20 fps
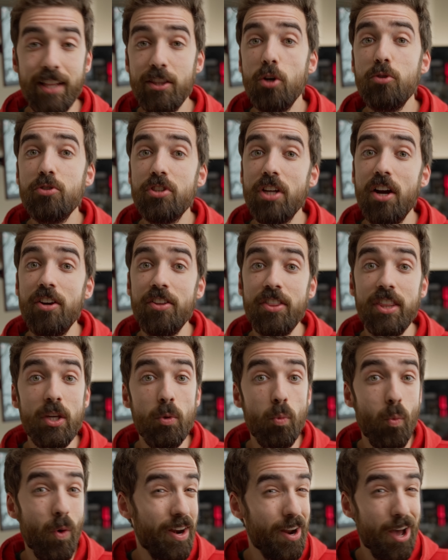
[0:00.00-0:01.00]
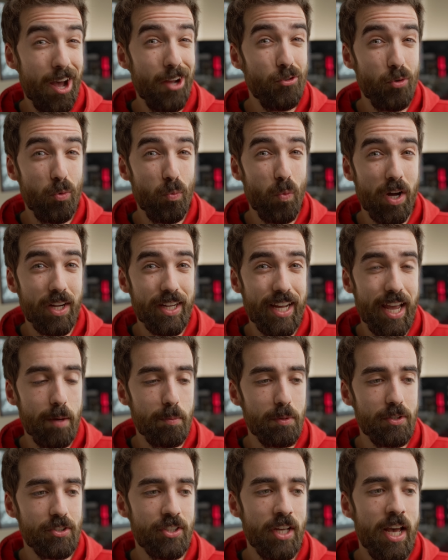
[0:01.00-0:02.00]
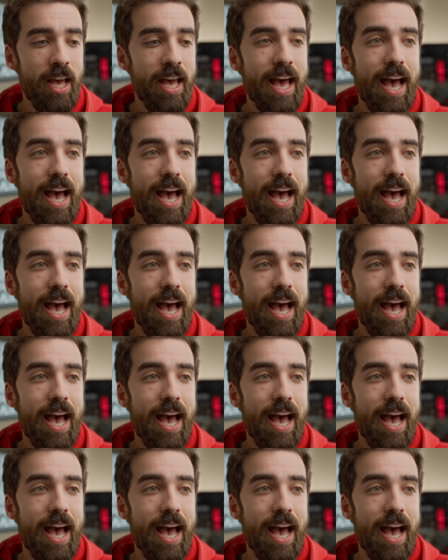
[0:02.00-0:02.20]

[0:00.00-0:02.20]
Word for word: Those are are the 100 watt cables,